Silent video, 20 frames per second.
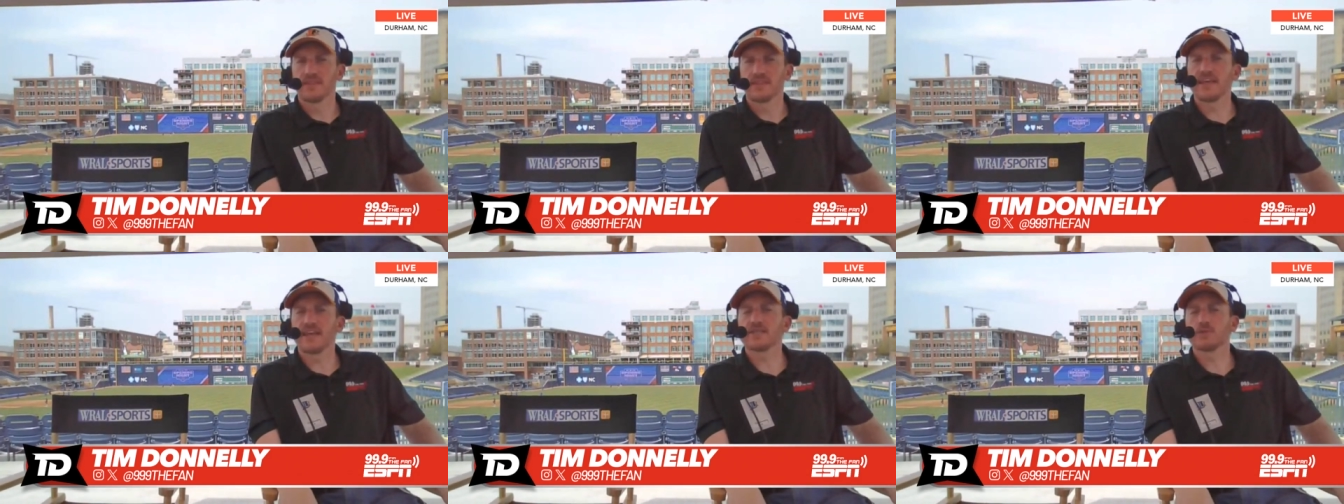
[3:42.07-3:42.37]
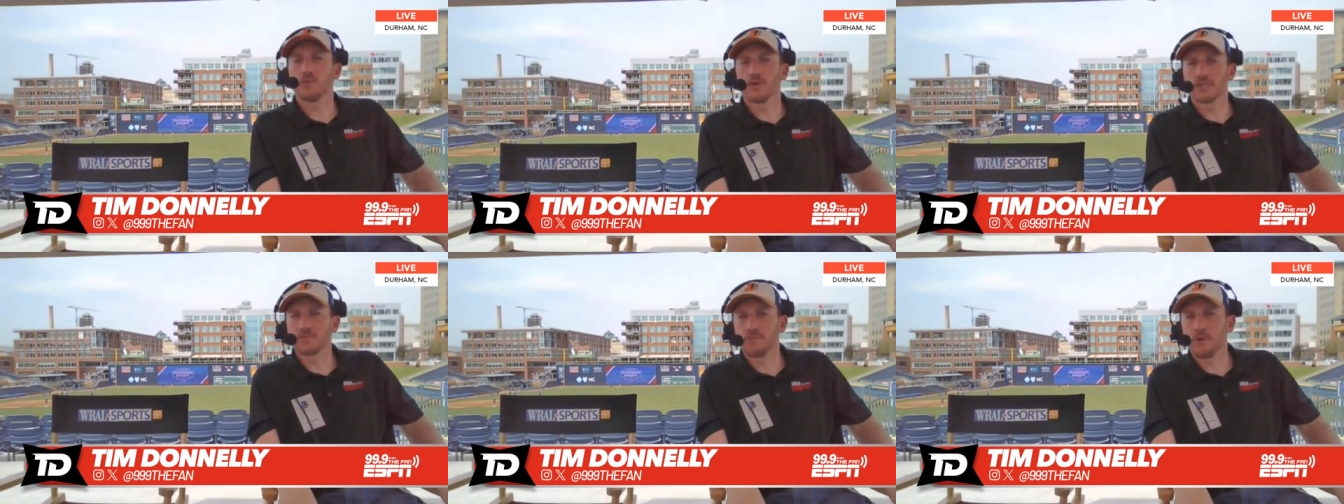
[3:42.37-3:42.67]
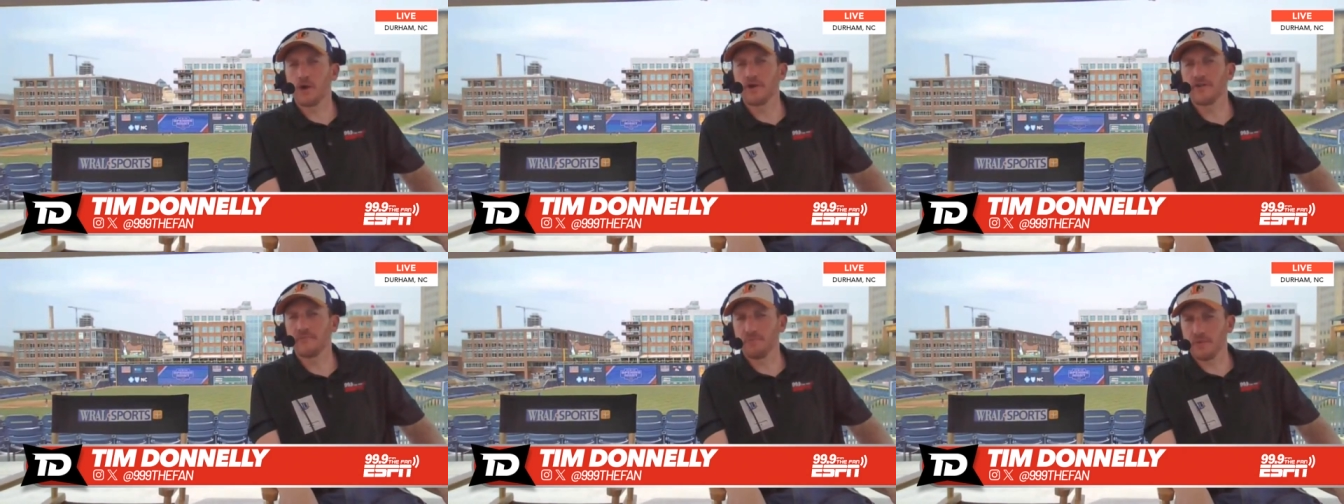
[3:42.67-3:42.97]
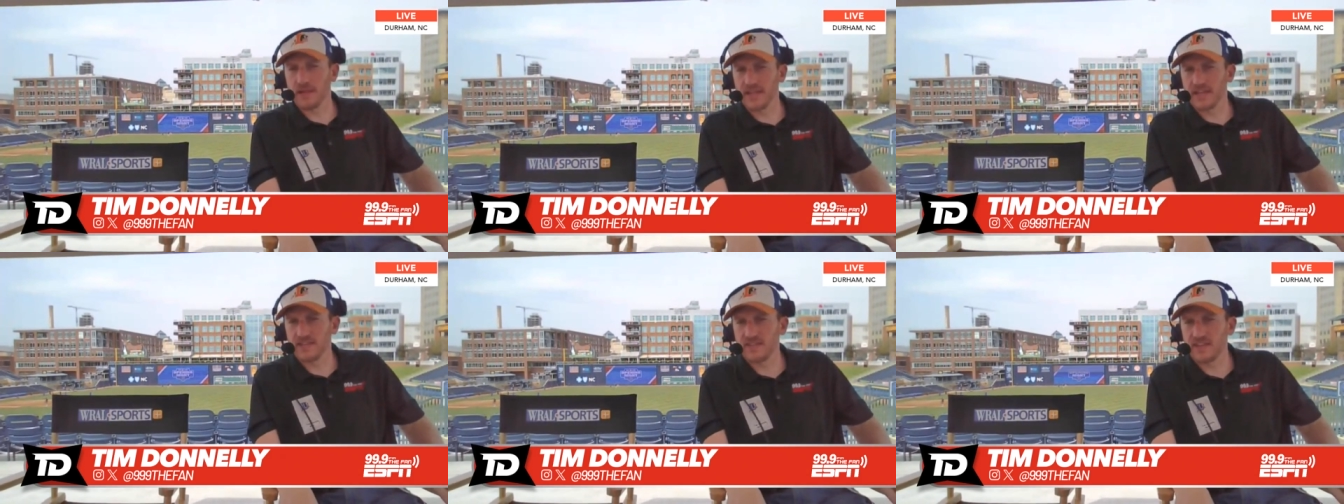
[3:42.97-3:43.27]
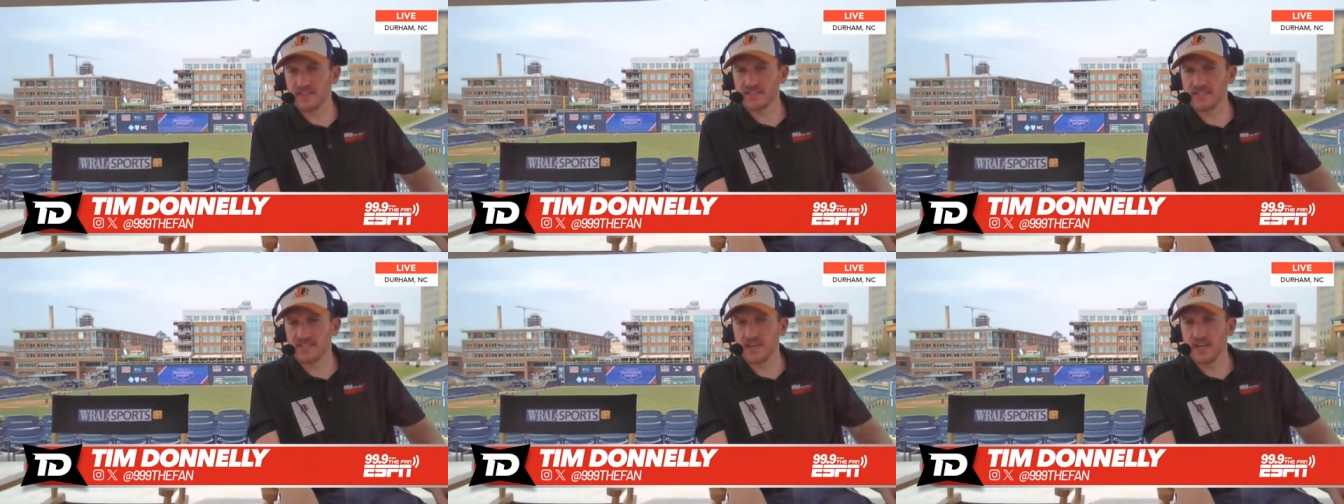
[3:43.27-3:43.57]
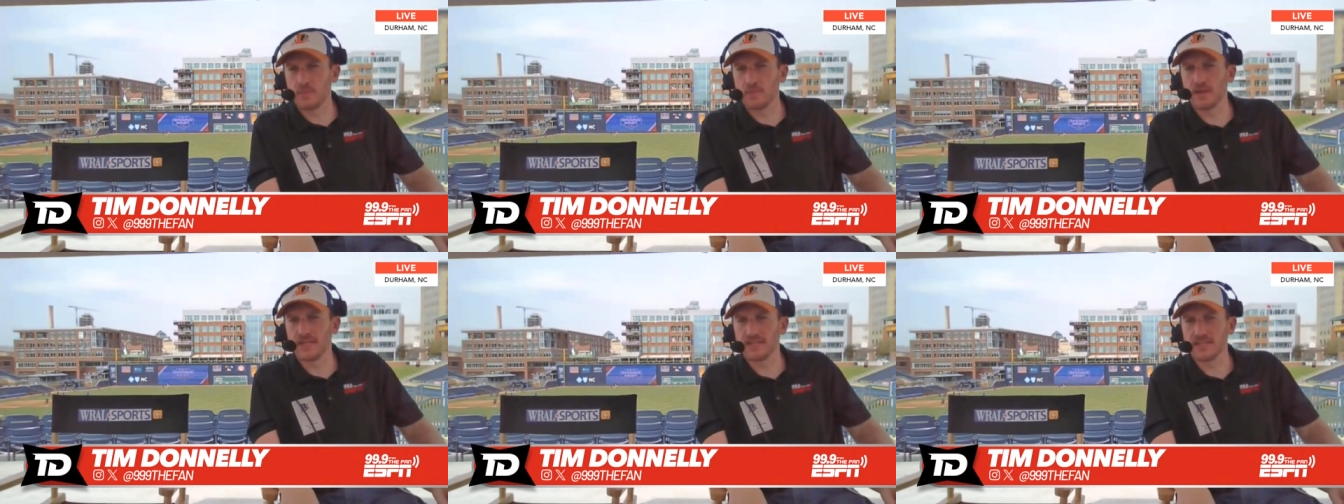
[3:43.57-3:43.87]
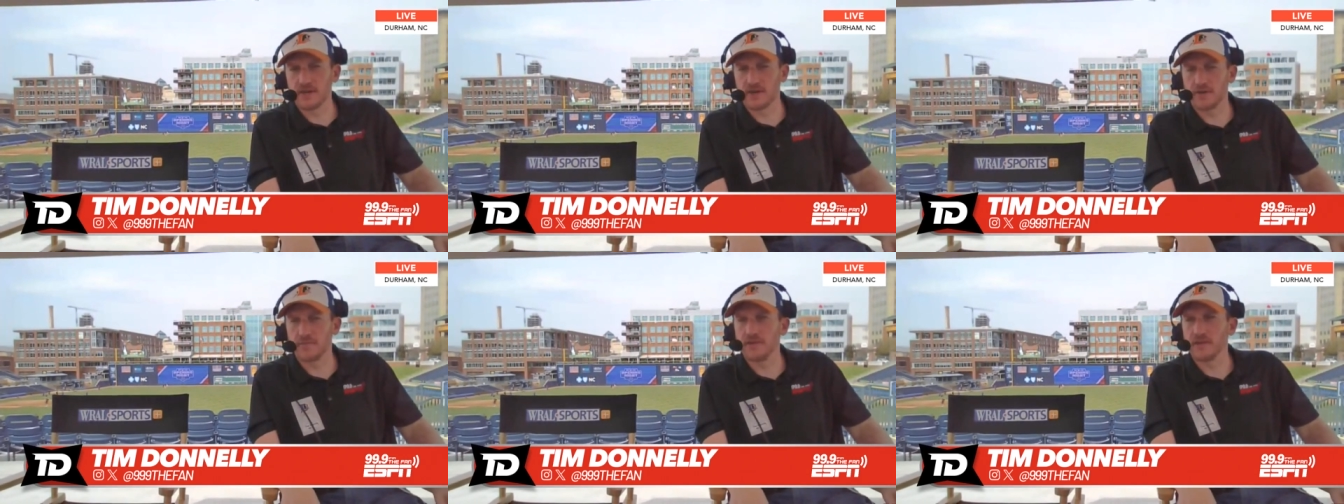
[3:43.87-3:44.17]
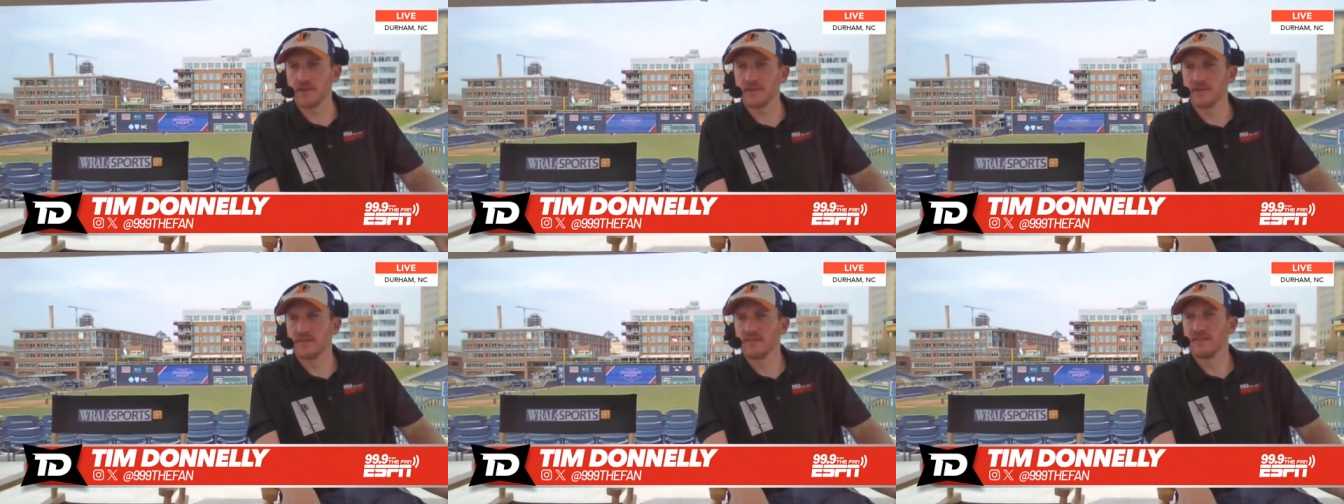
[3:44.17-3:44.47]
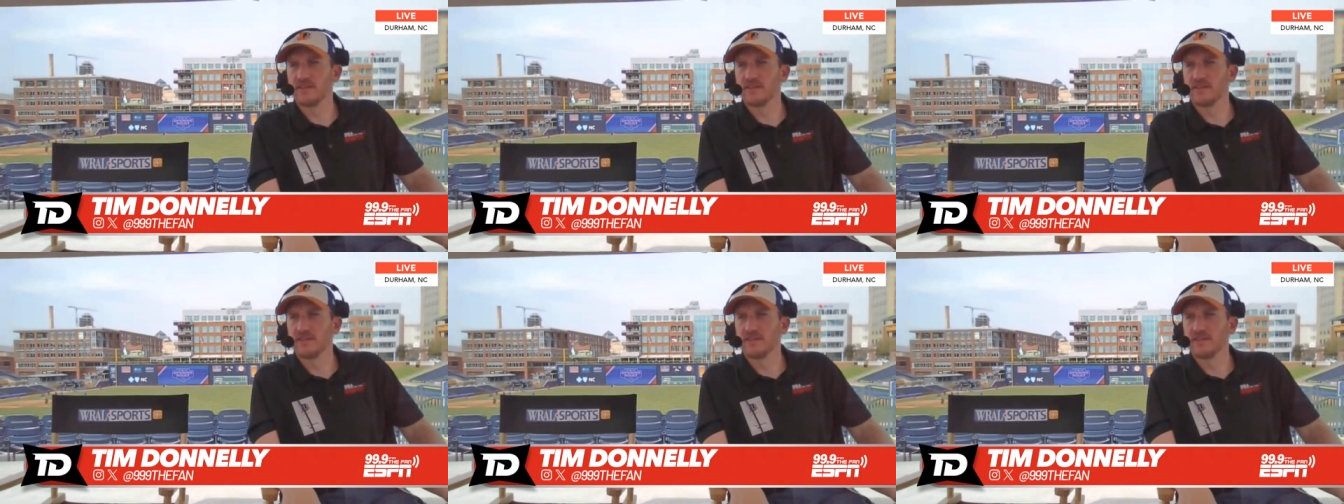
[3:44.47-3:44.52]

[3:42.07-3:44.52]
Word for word: Guess what's part of playing in the N C double A tournament?